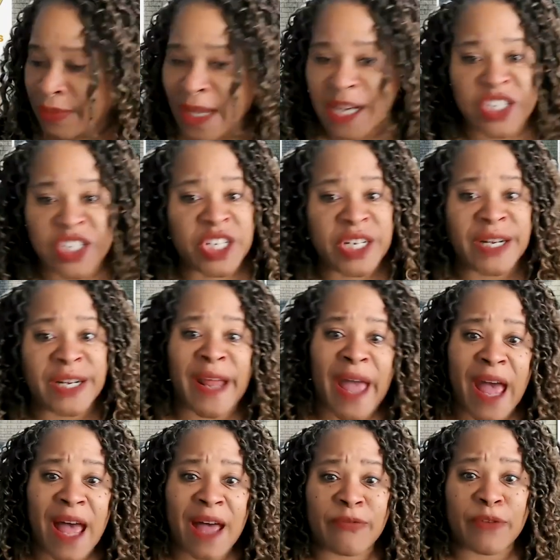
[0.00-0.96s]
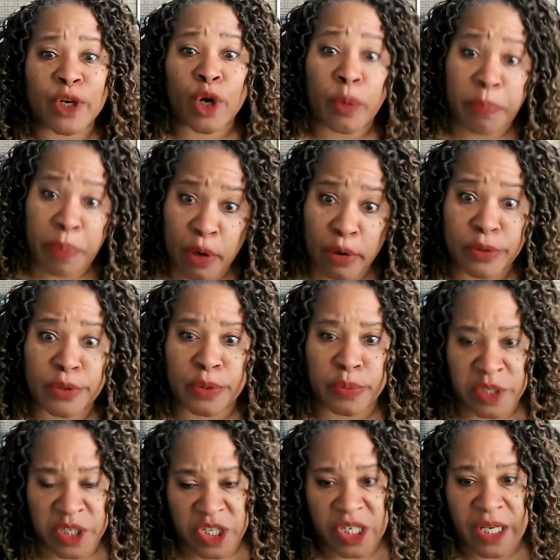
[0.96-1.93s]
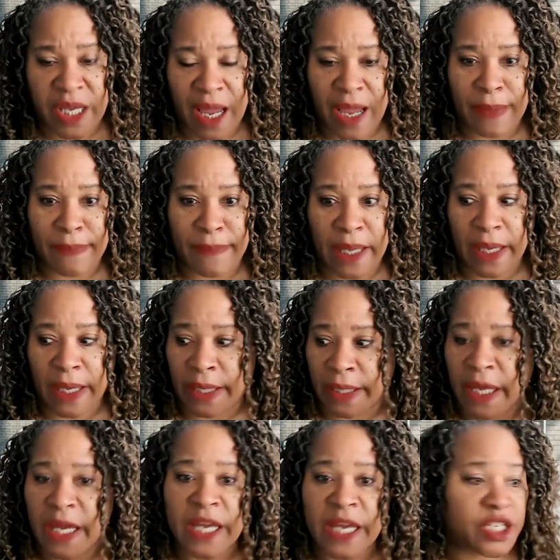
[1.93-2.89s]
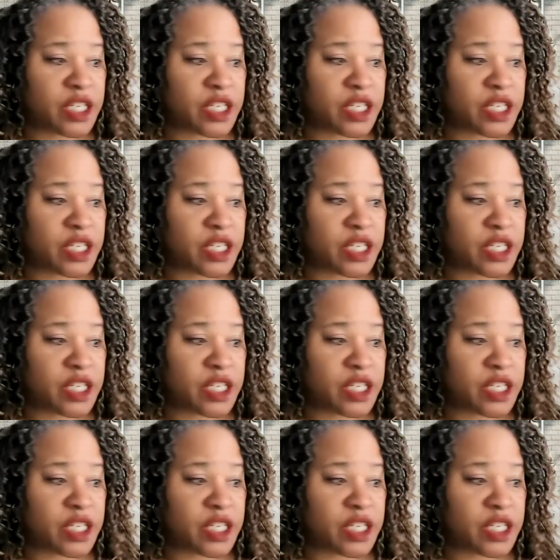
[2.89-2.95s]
that she didn't have in her purse when she came in,